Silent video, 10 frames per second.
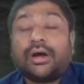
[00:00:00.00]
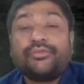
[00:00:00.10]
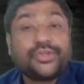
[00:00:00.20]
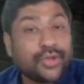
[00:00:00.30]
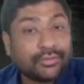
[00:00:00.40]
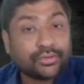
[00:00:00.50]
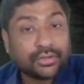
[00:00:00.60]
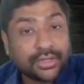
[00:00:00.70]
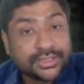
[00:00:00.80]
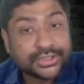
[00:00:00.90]
which you have to
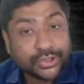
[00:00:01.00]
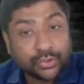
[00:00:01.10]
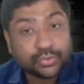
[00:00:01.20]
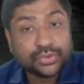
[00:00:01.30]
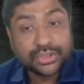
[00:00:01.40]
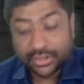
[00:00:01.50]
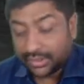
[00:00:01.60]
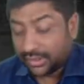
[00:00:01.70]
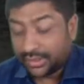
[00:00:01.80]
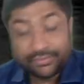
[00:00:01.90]
learn is huge.
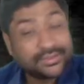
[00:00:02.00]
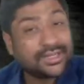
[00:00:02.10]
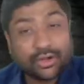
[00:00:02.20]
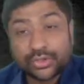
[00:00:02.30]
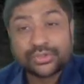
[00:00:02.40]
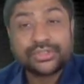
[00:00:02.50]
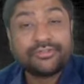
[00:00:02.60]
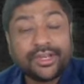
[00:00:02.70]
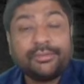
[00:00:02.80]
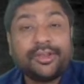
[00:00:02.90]
Revision also is
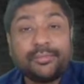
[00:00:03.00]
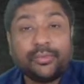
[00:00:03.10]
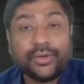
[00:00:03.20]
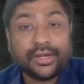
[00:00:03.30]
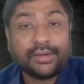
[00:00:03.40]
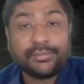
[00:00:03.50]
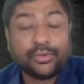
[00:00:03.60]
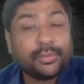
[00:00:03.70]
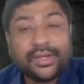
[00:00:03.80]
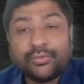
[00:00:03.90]
very very boring. I mean,
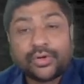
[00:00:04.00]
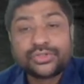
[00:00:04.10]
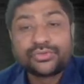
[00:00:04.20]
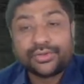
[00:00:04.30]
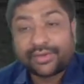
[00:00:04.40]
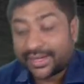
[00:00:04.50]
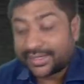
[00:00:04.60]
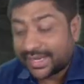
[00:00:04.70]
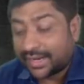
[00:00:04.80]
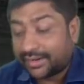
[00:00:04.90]
nobody wants to
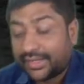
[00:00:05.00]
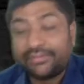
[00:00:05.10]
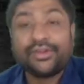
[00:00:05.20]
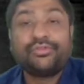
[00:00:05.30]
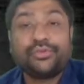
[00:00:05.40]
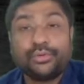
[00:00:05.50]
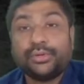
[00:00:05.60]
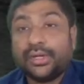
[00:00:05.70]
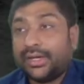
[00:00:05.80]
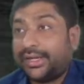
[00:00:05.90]
revise, and even if
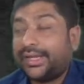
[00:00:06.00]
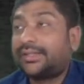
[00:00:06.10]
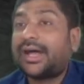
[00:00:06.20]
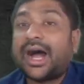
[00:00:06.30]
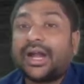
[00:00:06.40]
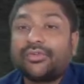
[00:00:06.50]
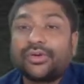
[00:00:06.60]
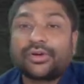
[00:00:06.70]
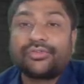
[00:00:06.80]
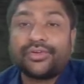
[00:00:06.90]
you take the hard
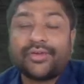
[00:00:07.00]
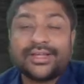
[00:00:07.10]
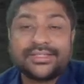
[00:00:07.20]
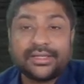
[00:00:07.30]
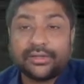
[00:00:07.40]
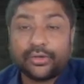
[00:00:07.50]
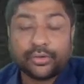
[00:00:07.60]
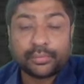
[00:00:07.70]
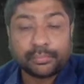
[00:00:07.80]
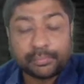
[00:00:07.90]
work of revising,
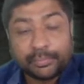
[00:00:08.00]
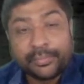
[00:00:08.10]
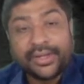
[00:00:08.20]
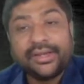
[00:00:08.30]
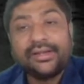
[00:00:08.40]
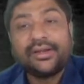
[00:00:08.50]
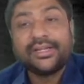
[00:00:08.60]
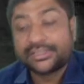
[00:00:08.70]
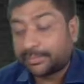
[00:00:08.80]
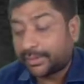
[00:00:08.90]
bring in the
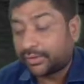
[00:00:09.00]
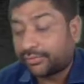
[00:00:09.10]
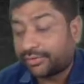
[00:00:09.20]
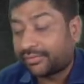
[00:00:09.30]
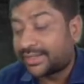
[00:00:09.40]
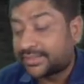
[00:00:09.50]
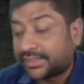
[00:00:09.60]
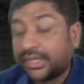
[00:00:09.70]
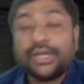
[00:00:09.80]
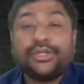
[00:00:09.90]
discipline of
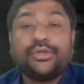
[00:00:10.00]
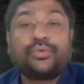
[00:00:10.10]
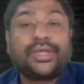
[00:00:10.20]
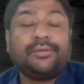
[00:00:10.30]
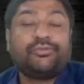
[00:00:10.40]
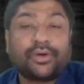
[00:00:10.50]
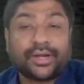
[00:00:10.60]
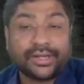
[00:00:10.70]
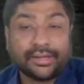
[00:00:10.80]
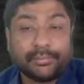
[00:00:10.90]
revising, you keep
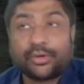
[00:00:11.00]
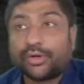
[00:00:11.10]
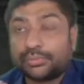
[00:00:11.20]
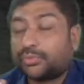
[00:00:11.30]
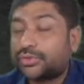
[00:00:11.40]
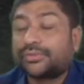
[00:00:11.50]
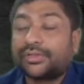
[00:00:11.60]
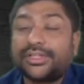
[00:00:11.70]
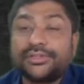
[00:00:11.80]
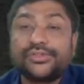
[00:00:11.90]
forgetting, because most of
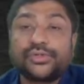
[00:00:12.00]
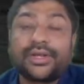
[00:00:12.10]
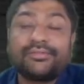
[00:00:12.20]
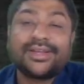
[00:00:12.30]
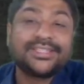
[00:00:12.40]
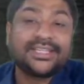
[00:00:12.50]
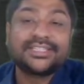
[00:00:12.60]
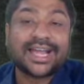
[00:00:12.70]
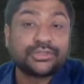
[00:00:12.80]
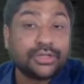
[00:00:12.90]
the things which you are revising is
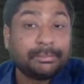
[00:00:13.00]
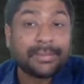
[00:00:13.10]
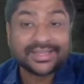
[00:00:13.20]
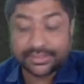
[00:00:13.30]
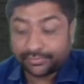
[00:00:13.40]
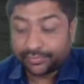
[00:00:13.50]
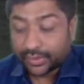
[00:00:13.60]
actually passive.